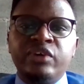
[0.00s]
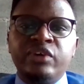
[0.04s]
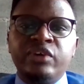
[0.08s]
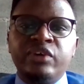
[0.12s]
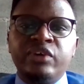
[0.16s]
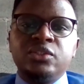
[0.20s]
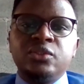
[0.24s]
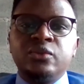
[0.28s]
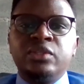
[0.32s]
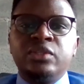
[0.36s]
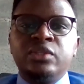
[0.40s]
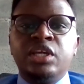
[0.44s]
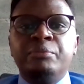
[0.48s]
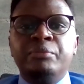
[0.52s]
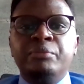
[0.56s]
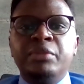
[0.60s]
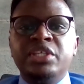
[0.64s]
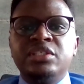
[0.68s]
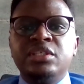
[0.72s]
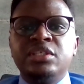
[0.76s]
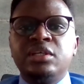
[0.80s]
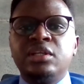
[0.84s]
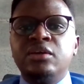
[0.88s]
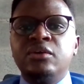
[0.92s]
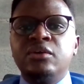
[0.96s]
So they are
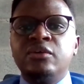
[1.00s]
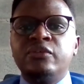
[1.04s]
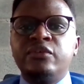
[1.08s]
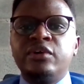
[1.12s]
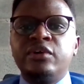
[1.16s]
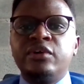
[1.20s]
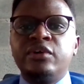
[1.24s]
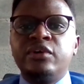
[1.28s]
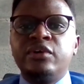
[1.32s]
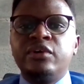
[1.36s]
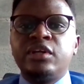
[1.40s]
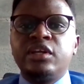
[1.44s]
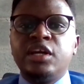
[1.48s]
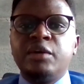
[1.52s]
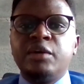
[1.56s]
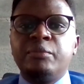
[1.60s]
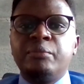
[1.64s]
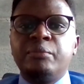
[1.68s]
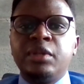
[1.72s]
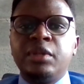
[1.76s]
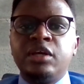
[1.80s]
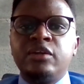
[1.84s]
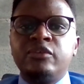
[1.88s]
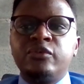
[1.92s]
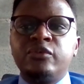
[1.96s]
basically offering a
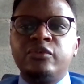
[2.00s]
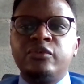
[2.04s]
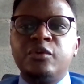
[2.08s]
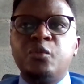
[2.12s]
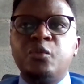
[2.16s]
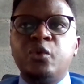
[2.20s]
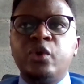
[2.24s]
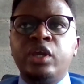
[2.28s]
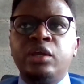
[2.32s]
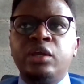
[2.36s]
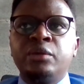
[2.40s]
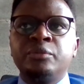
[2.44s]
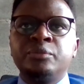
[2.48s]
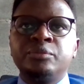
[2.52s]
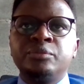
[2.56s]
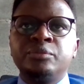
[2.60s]
platform where